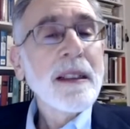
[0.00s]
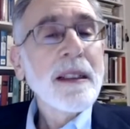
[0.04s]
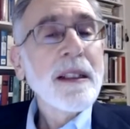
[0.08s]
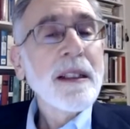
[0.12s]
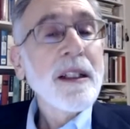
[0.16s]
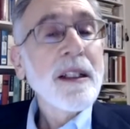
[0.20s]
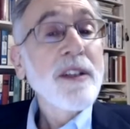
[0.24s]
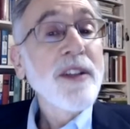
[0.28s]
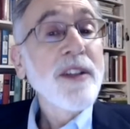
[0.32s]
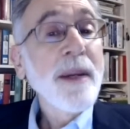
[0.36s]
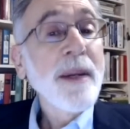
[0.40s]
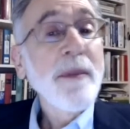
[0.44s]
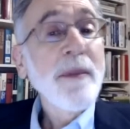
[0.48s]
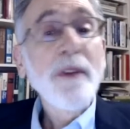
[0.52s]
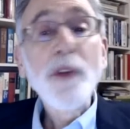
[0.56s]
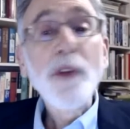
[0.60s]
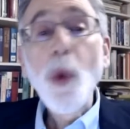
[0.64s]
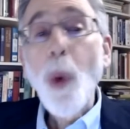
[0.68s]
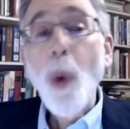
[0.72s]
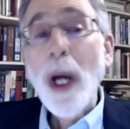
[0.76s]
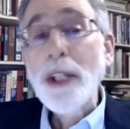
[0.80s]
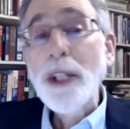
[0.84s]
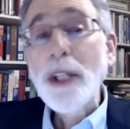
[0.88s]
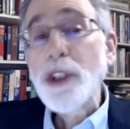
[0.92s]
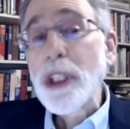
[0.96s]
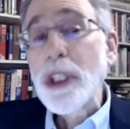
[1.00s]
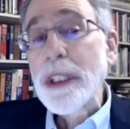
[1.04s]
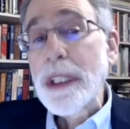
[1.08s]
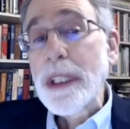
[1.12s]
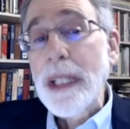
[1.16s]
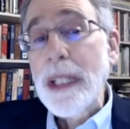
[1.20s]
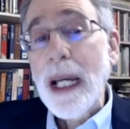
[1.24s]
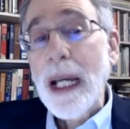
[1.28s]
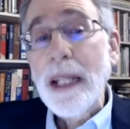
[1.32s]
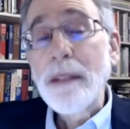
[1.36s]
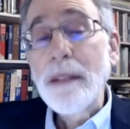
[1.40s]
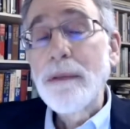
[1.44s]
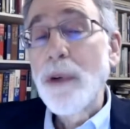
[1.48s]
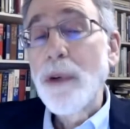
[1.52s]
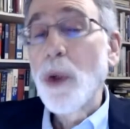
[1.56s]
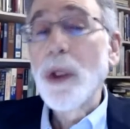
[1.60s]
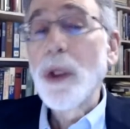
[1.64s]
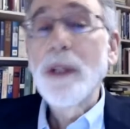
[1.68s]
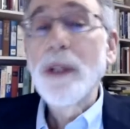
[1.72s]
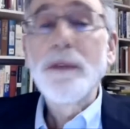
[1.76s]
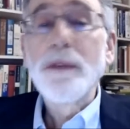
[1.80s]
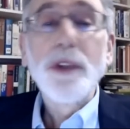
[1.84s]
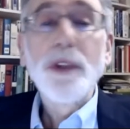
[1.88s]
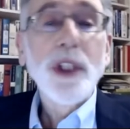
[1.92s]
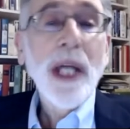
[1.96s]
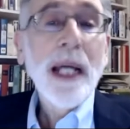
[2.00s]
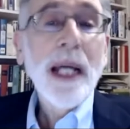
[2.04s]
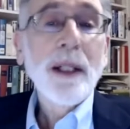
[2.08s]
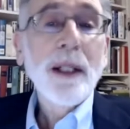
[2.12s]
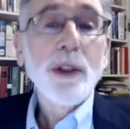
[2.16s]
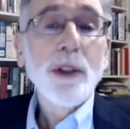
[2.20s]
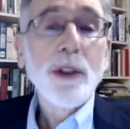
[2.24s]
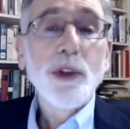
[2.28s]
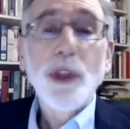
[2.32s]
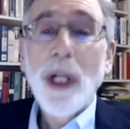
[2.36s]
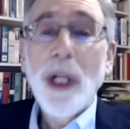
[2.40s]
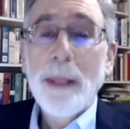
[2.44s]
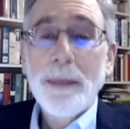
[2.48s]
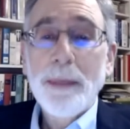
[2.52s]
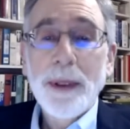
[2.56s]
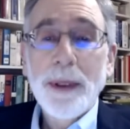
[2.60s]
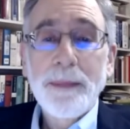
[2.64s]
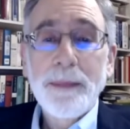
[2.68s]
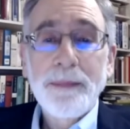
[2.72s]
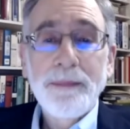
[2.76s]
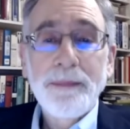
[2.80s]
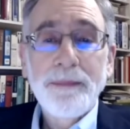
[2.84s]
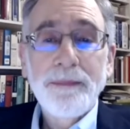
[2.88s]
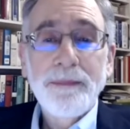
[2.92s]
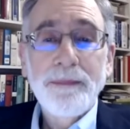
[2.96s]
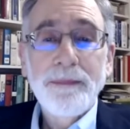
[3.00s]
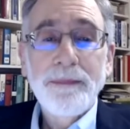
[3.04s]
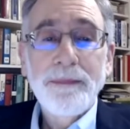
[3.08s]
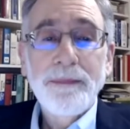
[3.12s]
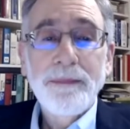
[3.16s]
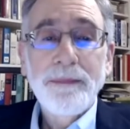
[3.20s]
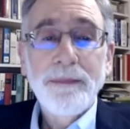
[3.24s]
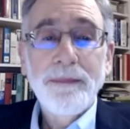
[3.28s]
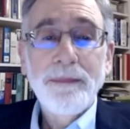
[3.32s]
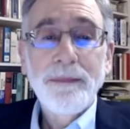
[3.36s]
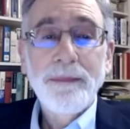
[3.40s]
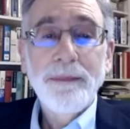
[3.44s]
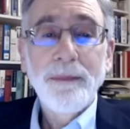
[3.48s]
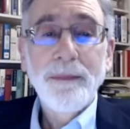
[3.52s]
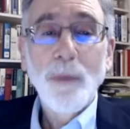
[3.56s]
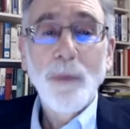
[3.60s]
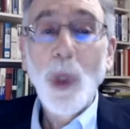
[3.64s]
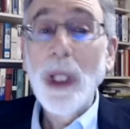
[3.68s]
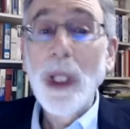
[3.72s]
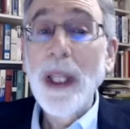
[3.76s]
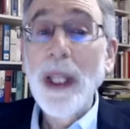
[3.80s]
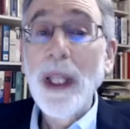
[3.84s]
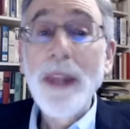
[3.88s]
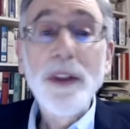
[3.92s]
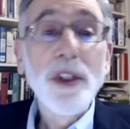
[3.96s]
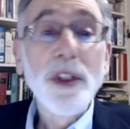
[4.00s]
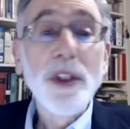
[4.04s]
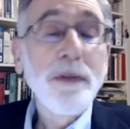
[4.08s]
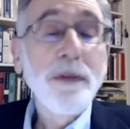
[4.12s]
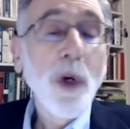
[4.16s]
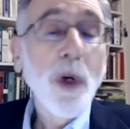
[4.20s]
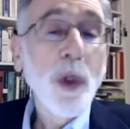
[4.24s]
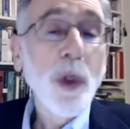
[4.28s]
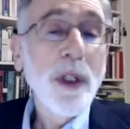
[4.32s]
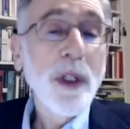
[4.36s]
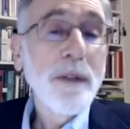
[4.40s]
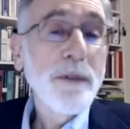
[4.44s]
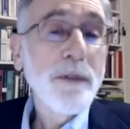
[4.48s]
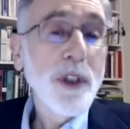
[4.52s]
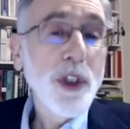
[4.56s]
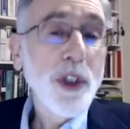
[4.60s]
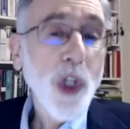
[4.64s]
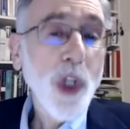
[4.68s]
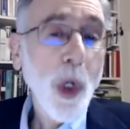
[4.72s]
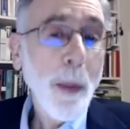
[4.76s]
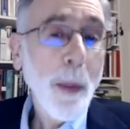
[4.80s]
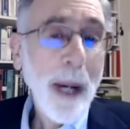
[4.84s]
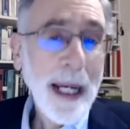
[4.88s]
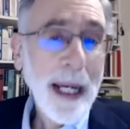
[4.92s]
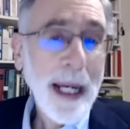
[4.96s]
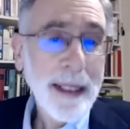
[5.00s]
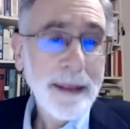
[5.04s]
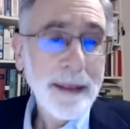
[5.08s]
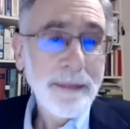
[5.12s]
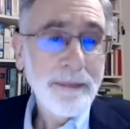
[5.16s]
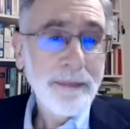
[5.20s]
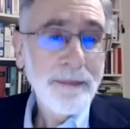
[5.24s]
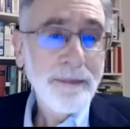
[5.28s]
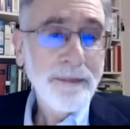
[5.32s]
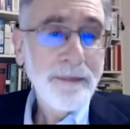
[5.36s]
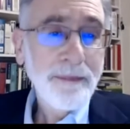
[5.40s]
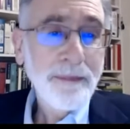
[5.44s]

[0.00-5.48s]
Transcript: Some of you watching tonight voted for Donald Trump, while others voted for Joe Biden.